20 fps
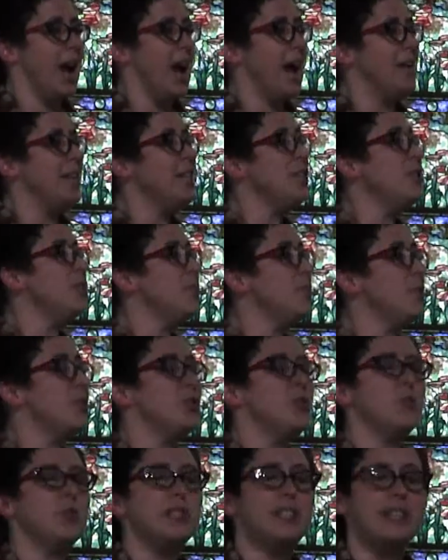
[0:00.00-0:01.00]
And each
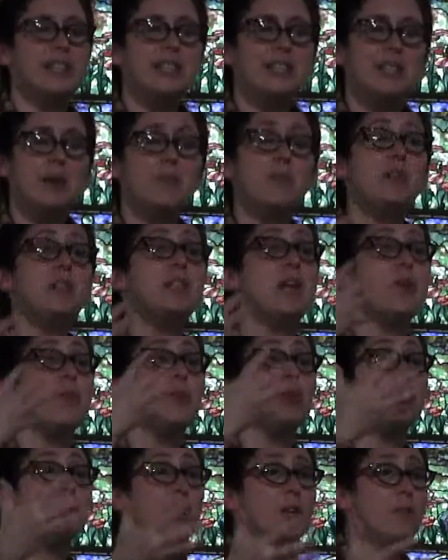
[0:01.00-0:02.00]
person would say something they
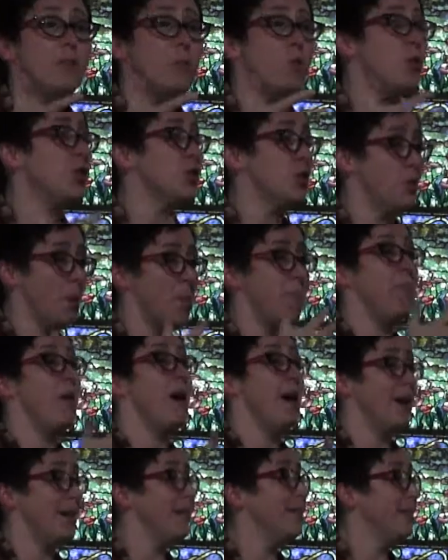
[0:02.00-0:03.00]
were looking forward to, a
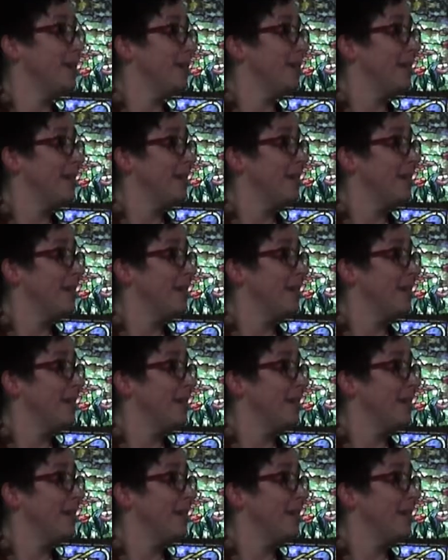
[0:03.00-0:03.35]
bun,